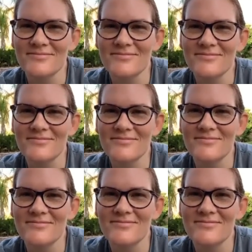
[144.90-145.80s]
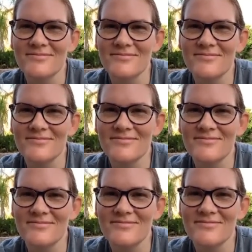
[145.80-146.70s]

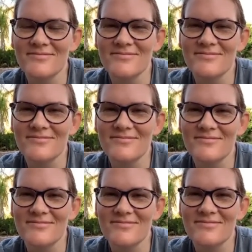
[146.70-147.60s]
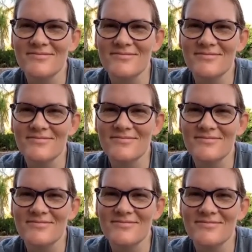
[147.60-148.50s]

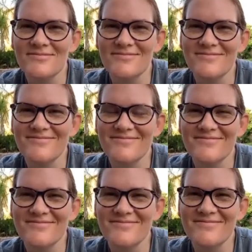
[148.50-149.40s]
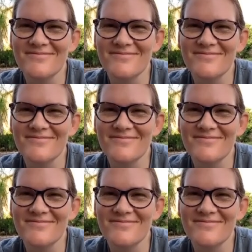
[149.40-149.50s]
(silent)